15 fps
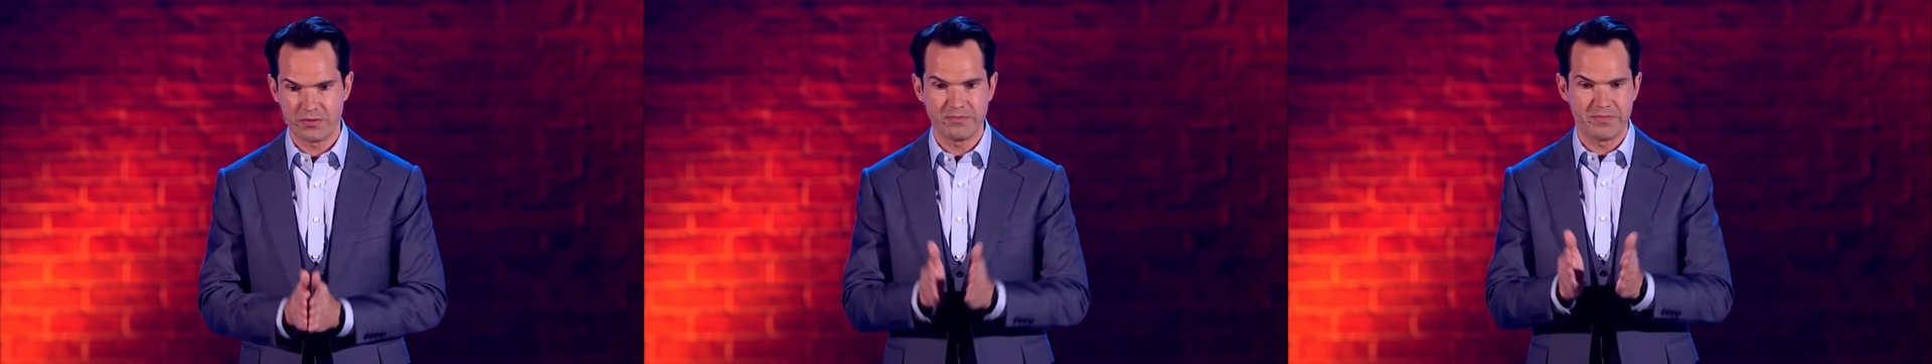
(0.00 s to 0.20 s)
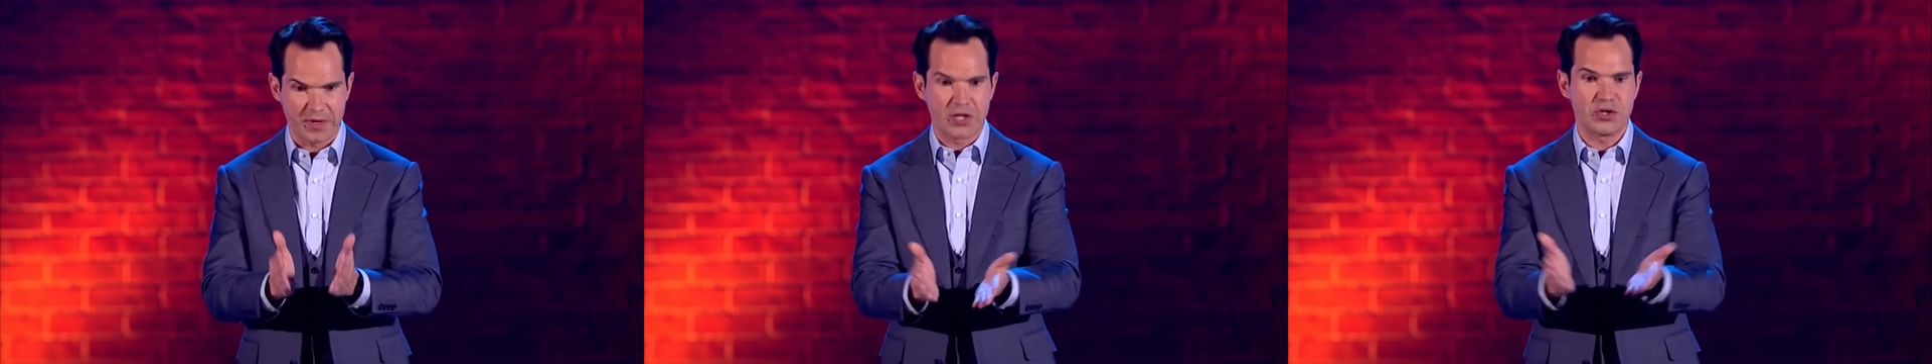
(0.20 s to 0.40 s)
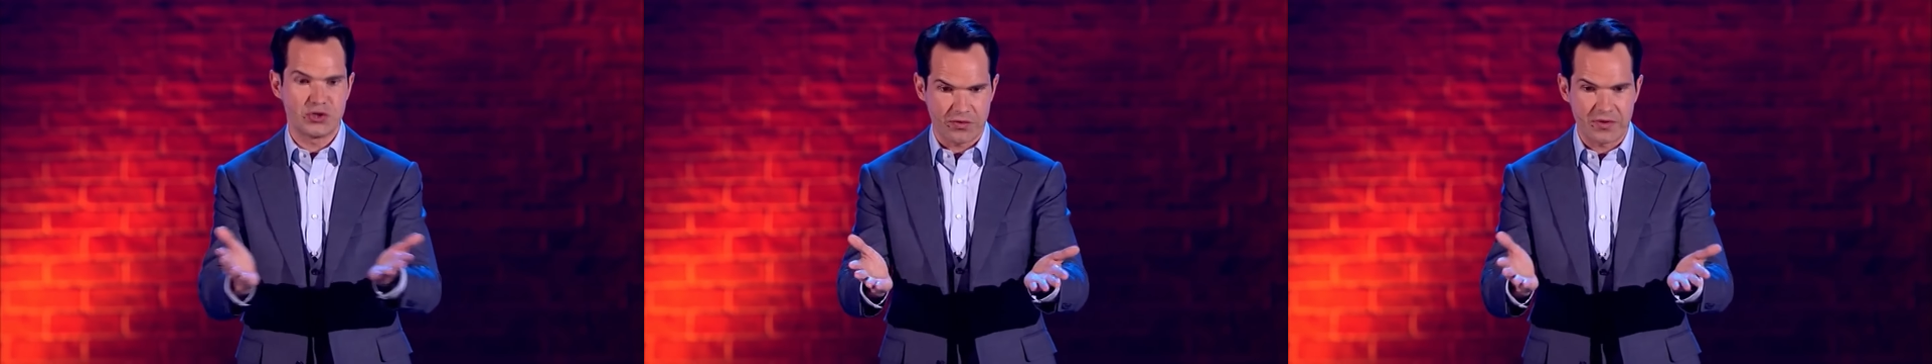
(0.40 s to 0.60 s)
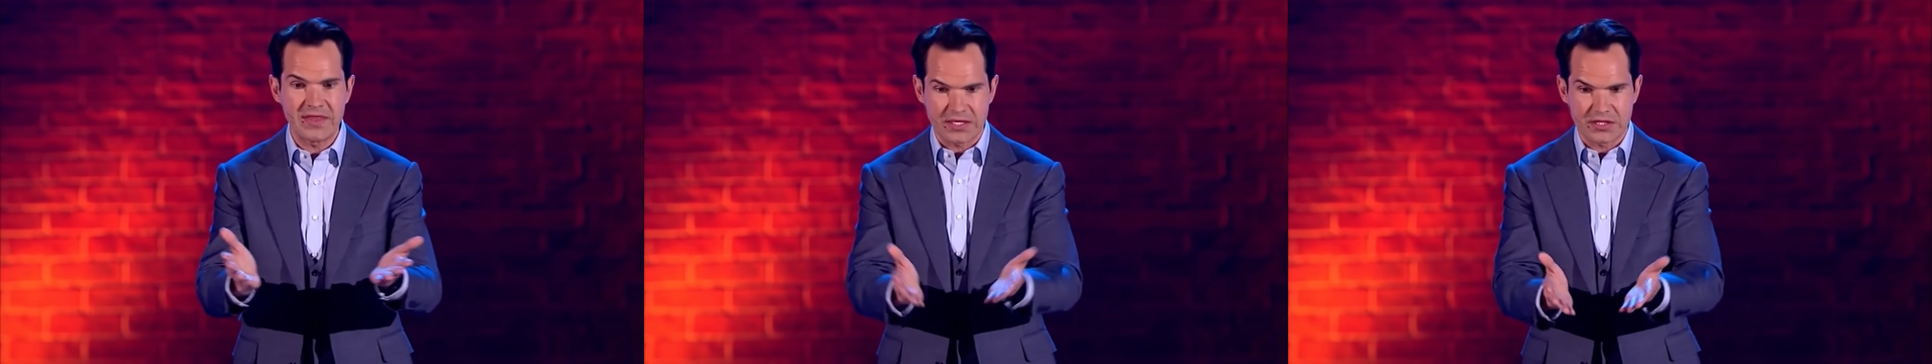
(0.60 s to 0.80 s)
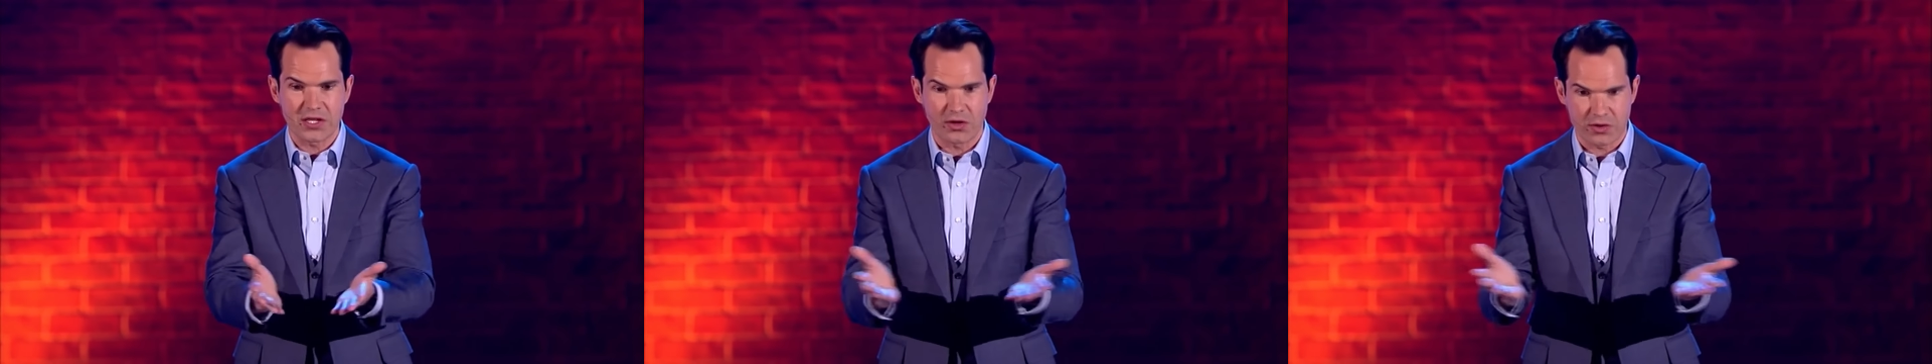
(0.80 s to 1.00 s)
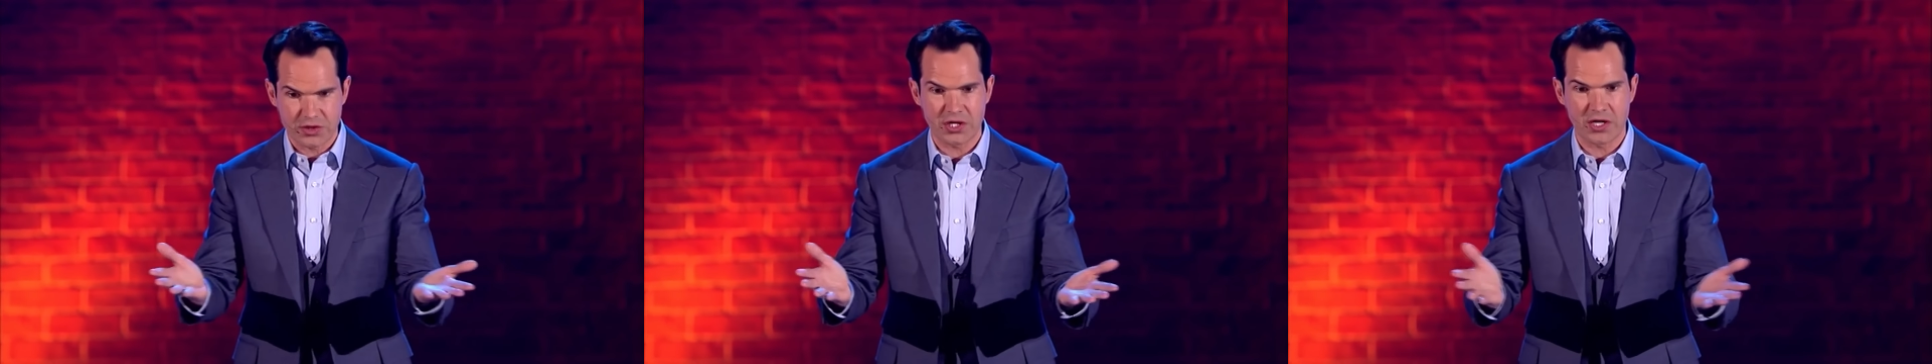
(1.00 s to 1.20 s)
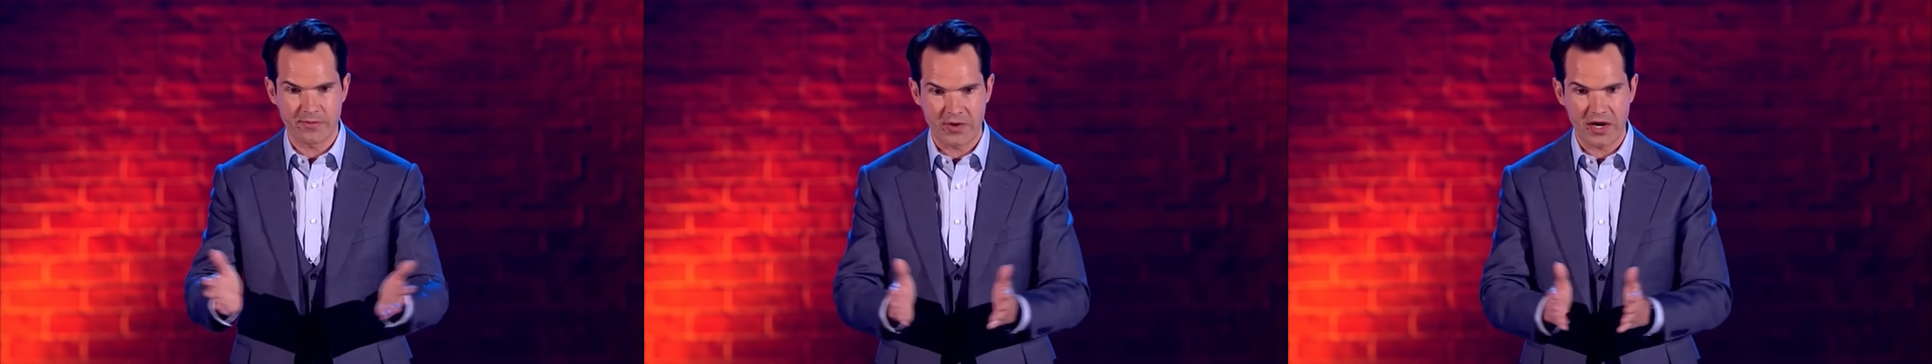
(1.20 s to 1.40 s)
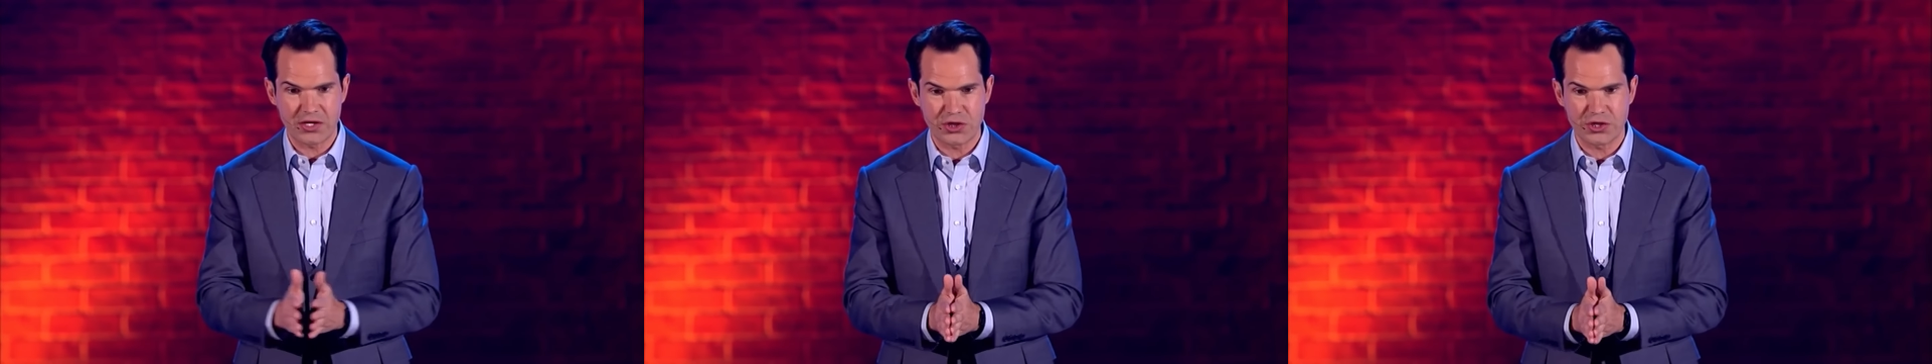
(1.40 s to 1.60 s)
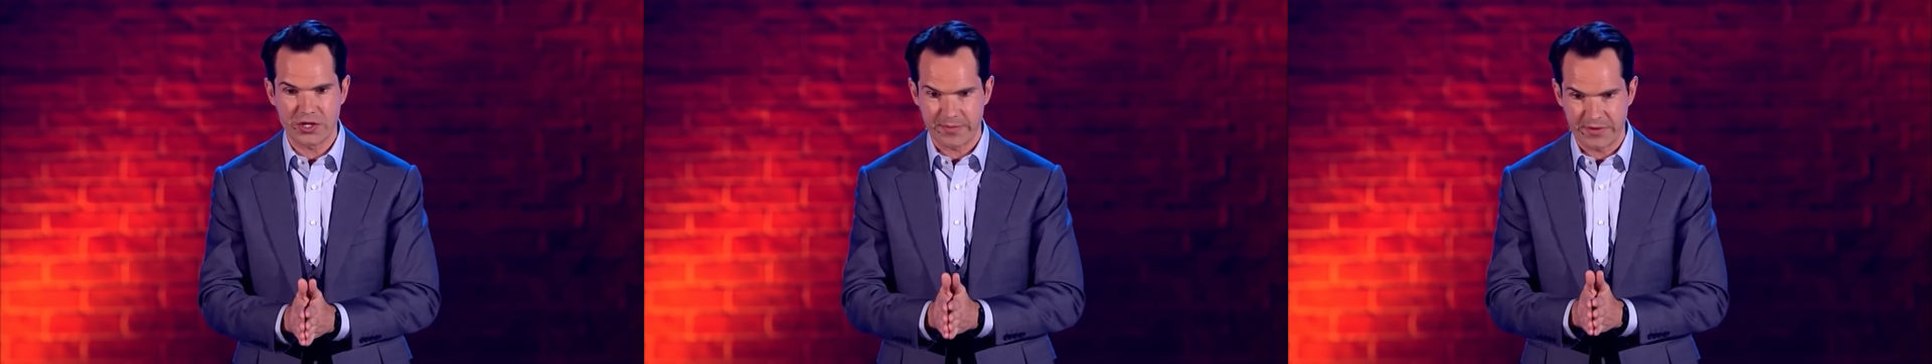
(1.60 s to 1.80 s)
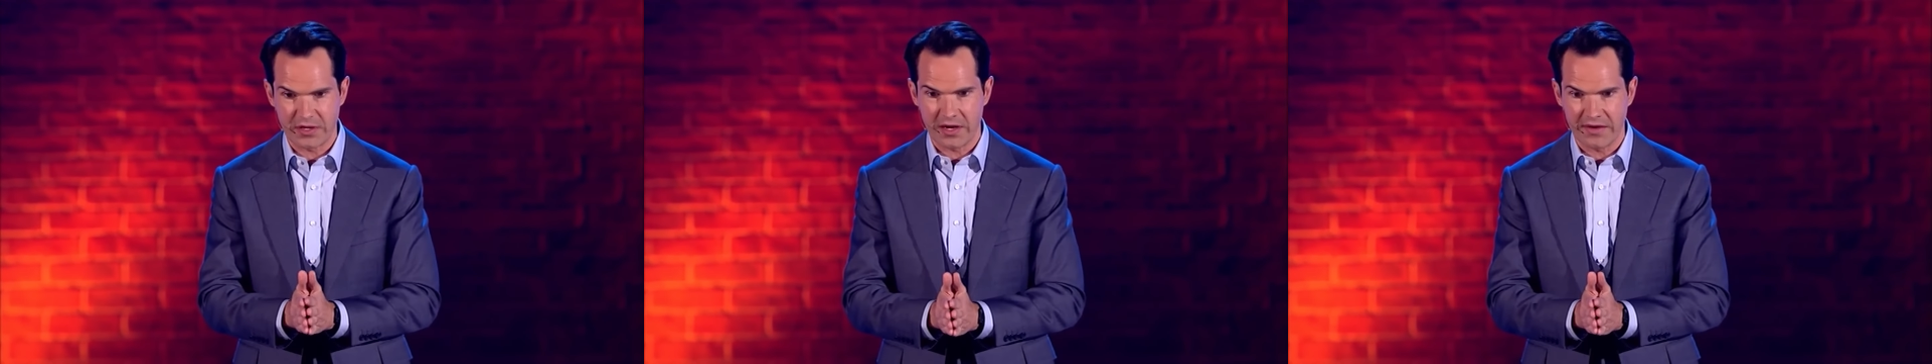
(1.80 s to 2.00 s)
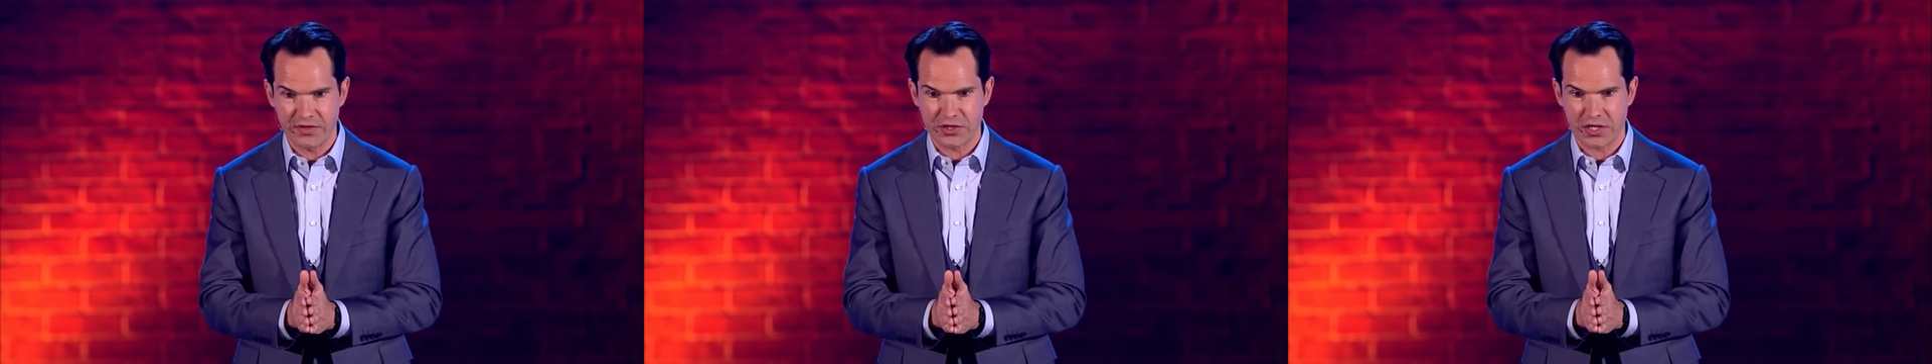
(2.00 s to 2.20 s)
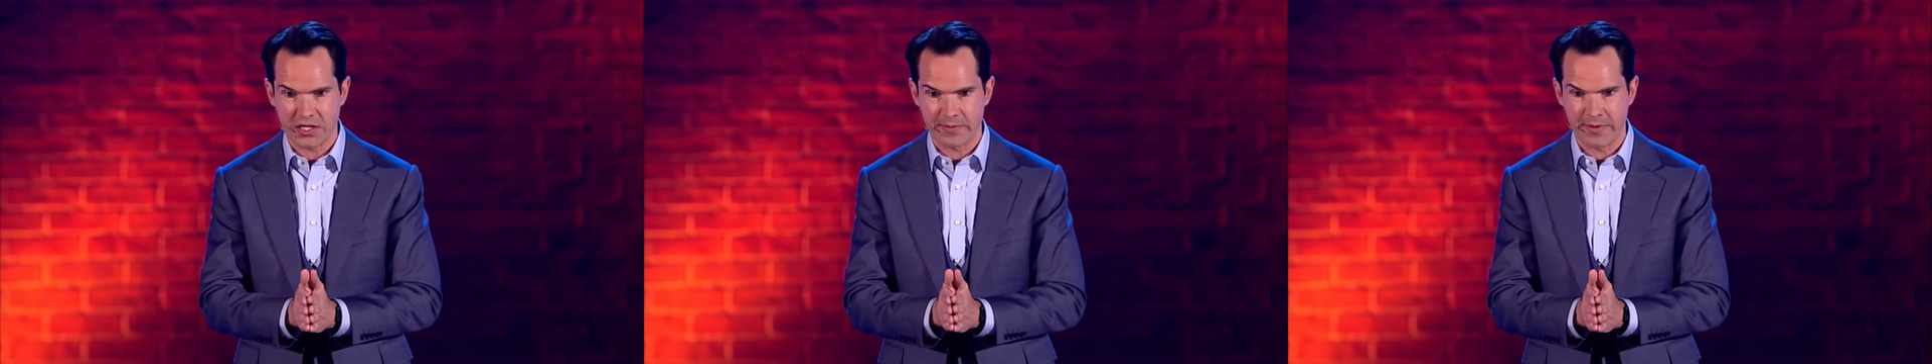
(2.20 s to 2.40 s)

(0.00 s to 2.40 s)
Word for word: because you're in this long term relationship and you love each other,